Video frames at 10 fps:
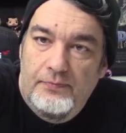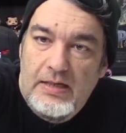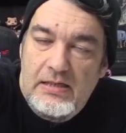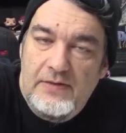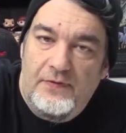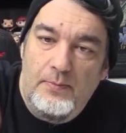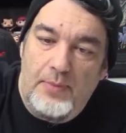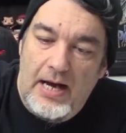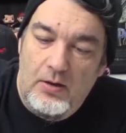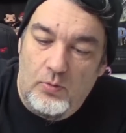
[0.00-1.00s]
This is from
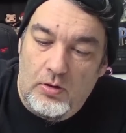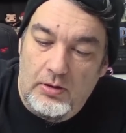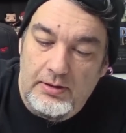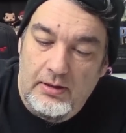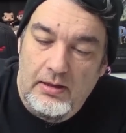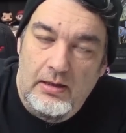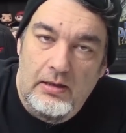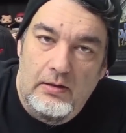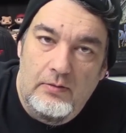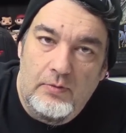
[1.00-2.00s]
BioWorld,
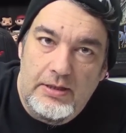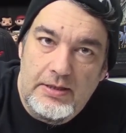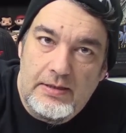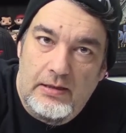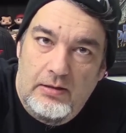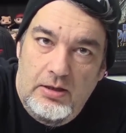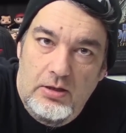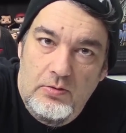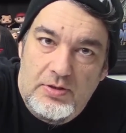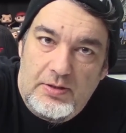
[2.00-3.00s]
which is a
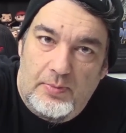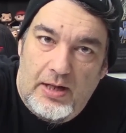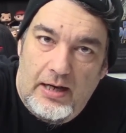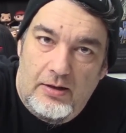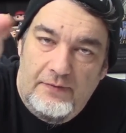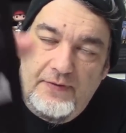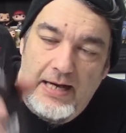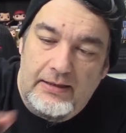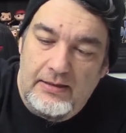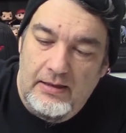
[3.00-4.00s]
huge supplier. In
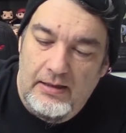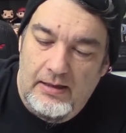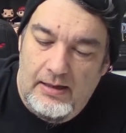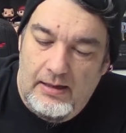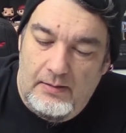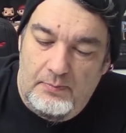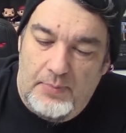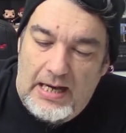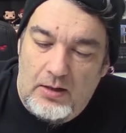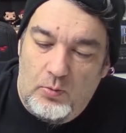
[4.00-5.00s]
fact, um,
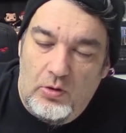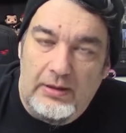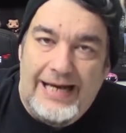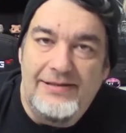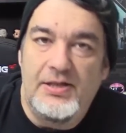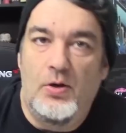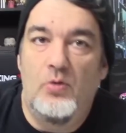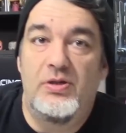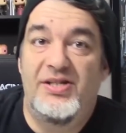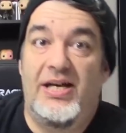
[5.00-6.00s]
BioWorld has their
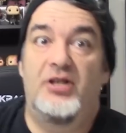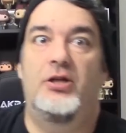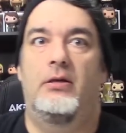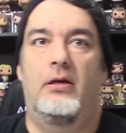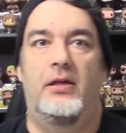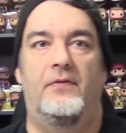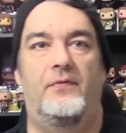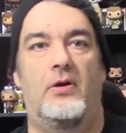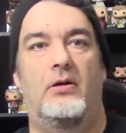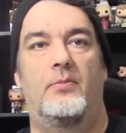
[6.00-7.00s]
own section on the
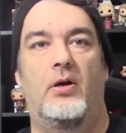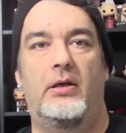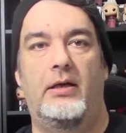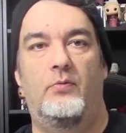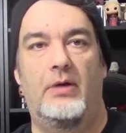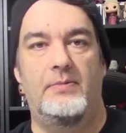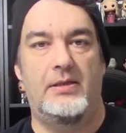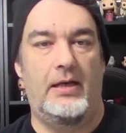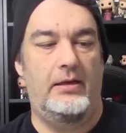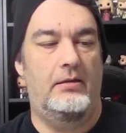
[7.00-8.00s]
Ferrara Market
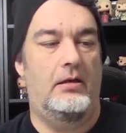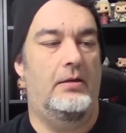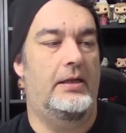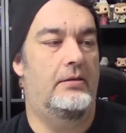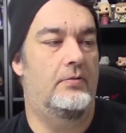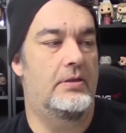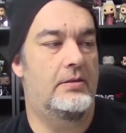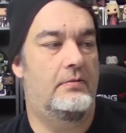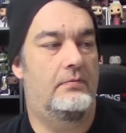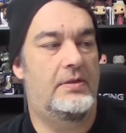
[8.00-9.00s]
website. All they do
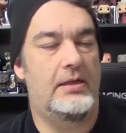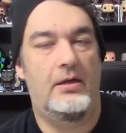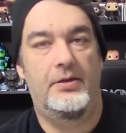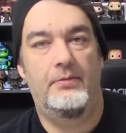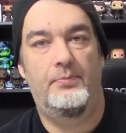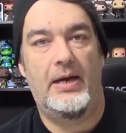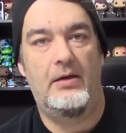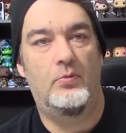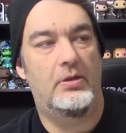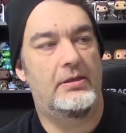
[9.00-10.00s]
is sell the
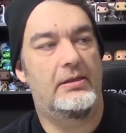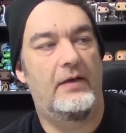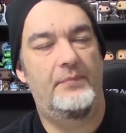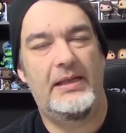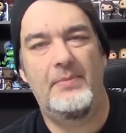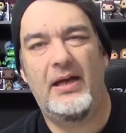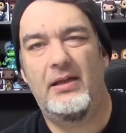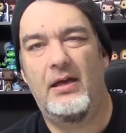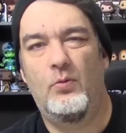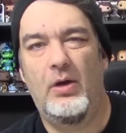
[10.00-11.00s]
BioWorld stuff. But they make a
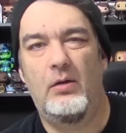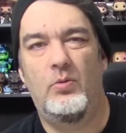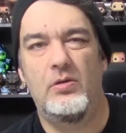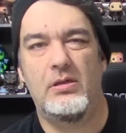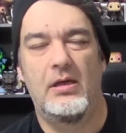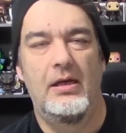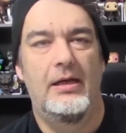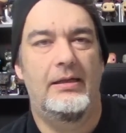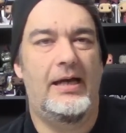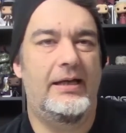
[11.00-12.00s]
lot of wearables,
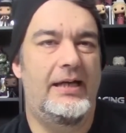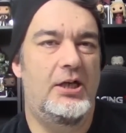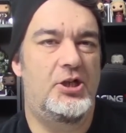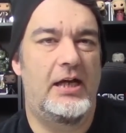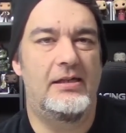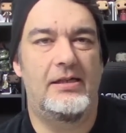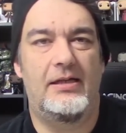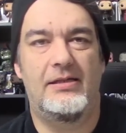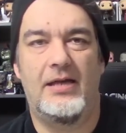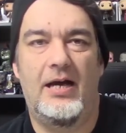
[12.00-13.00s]
a lot of keychains, a lot
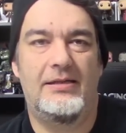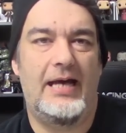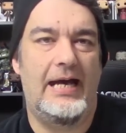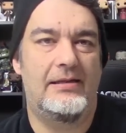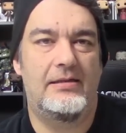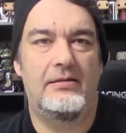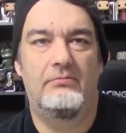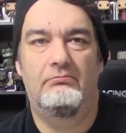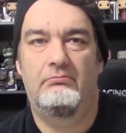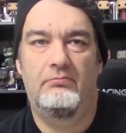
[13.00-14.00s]
of socks, hats,
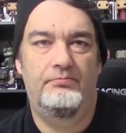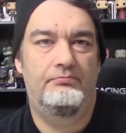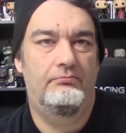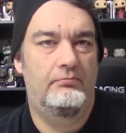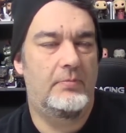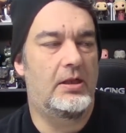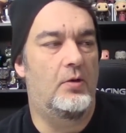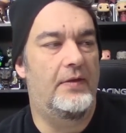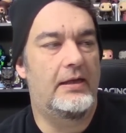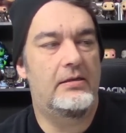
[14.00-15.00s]

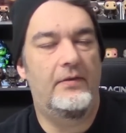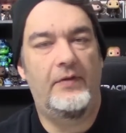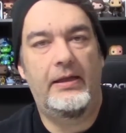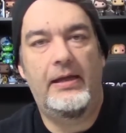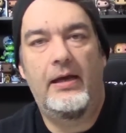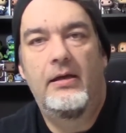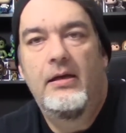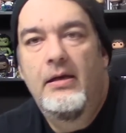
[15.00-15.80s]
clothing, stuff like that.